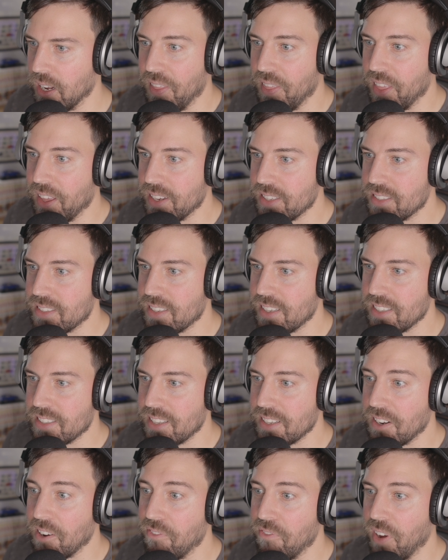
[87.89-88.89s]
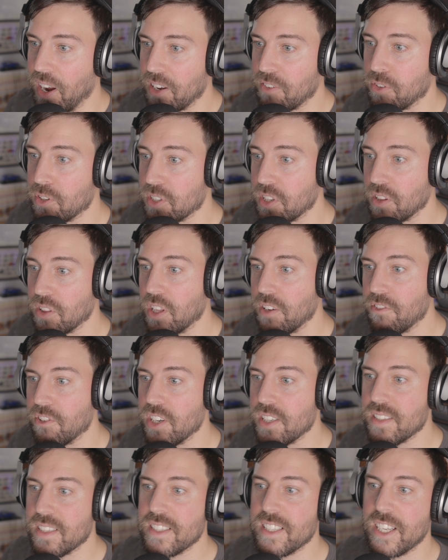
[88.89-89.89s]
And this is in effect for
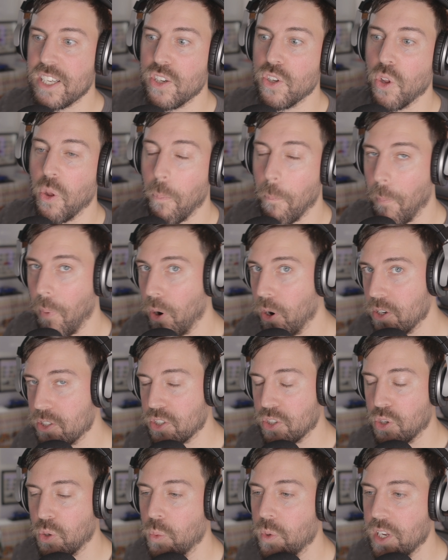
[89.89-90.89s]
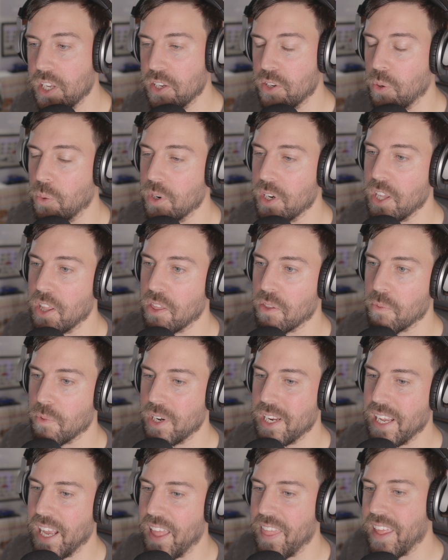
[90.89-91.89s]
deliveries until March
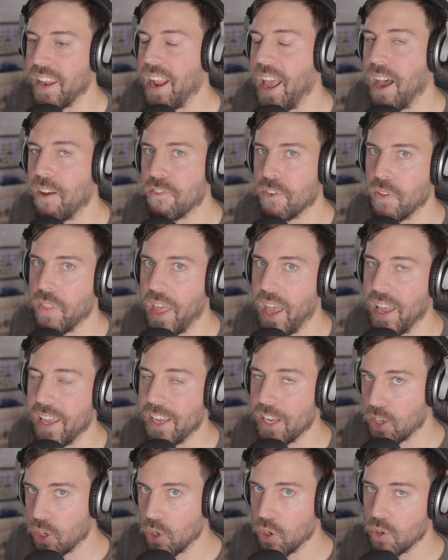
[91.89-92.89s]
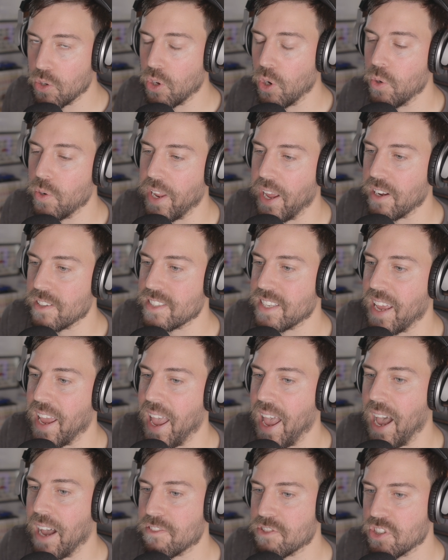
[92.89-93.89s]
2023. And then after that, it could go down to
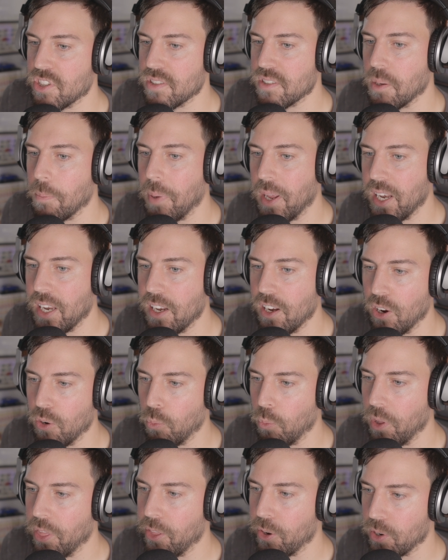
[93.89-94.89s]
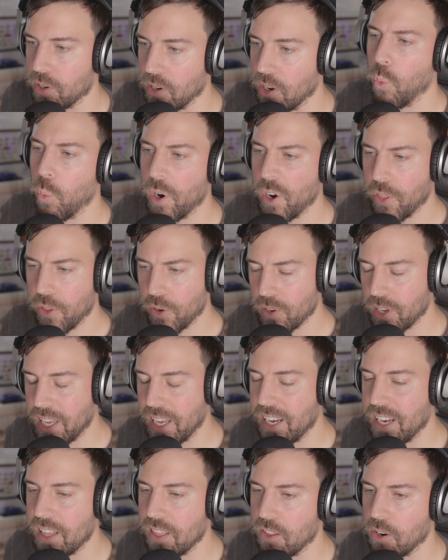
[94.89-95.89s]
half, just depending on where they're
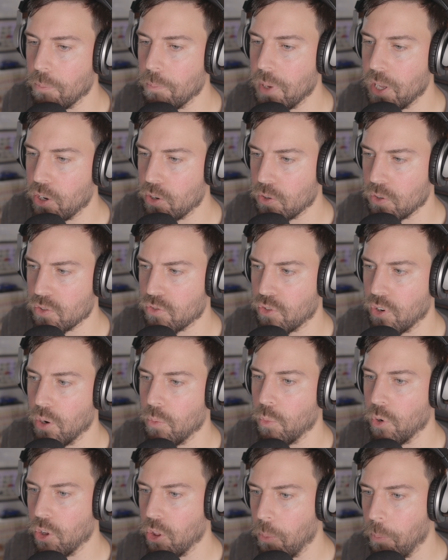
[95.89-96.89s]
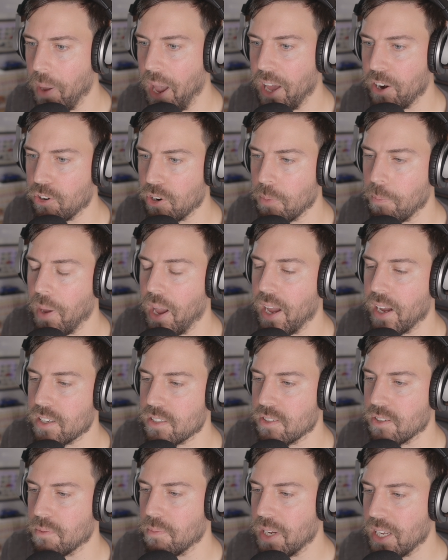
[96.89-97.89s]
getting their minerals from, where the battery
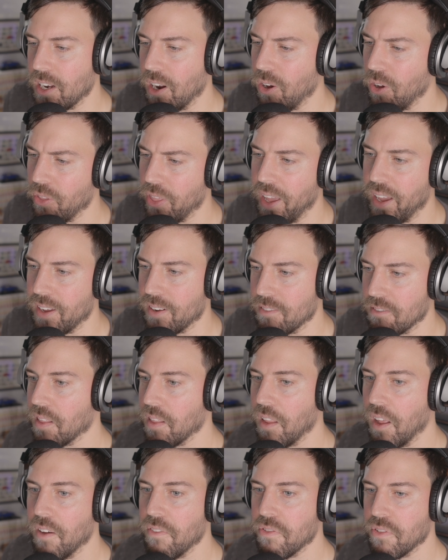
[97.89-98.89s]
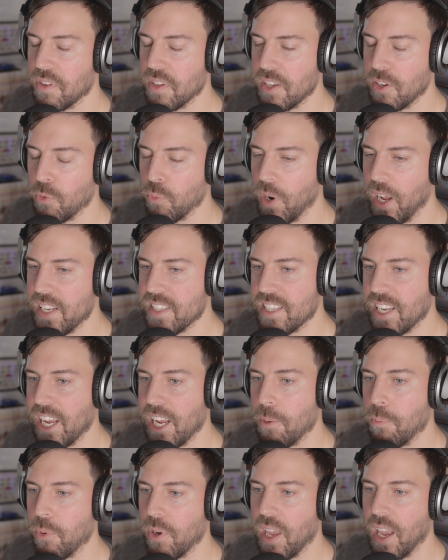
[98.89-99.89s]
packs are made, all that lovely red
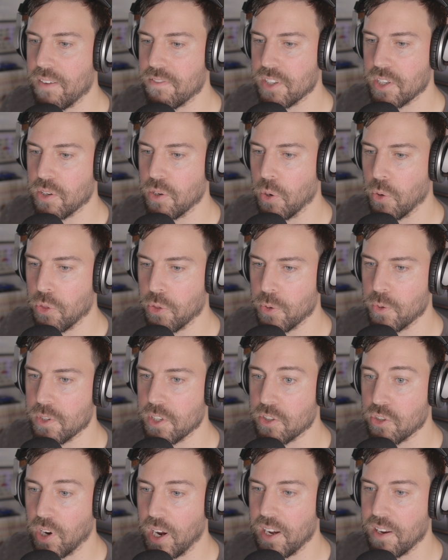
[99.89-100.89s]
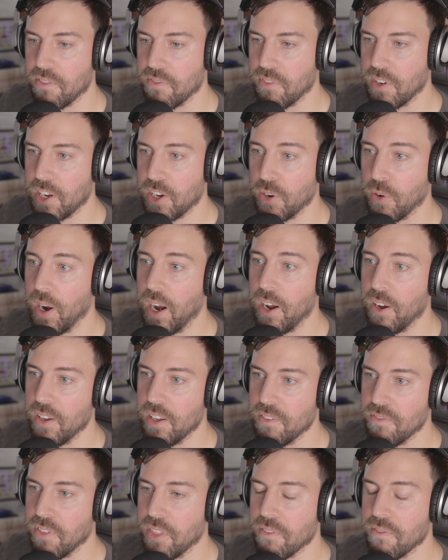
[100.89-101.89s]
tape we have to go through to try to figure out
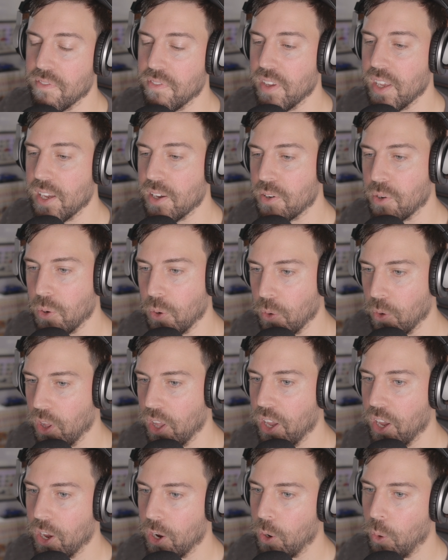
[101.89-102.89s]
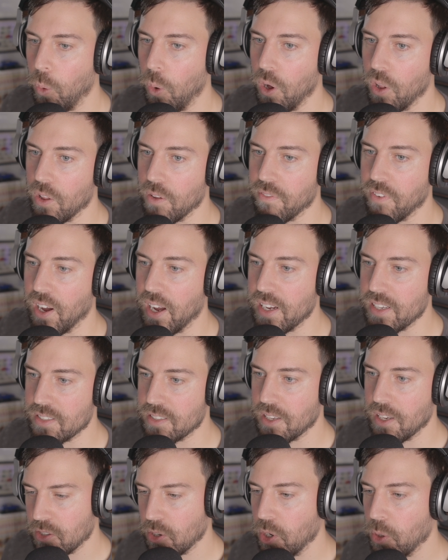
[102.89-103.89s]
if the vehicle
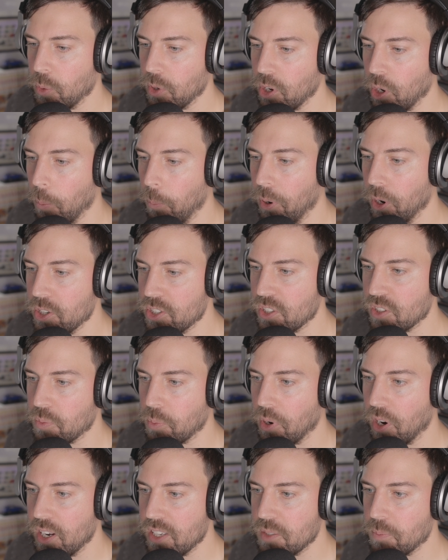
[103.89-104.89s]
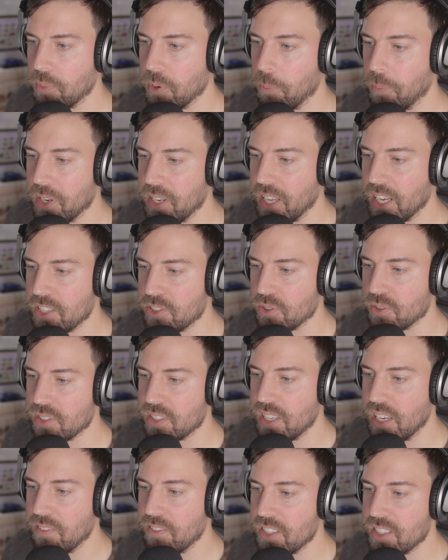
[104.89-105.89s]
qualifies. So here we go, purchase price, but potential
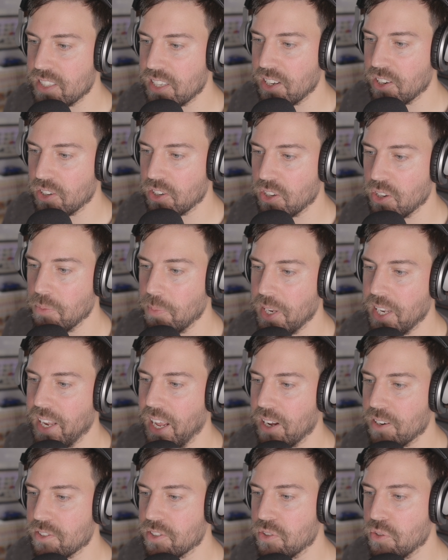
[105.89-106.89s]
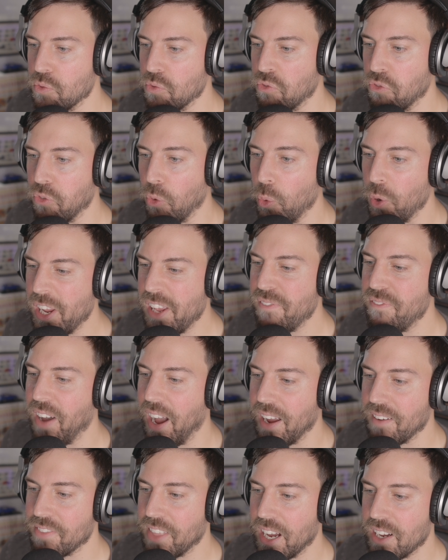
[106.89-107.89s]
savings here could be down to
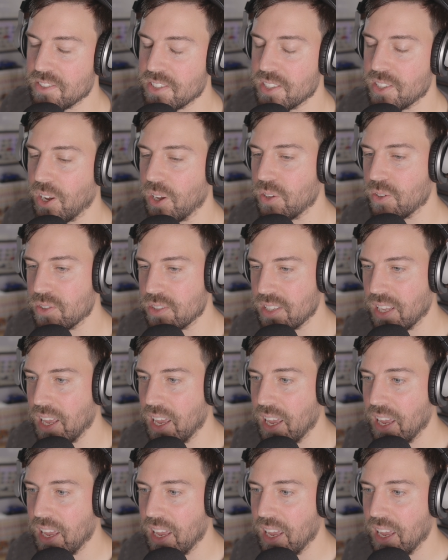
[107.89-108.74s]
$45,000.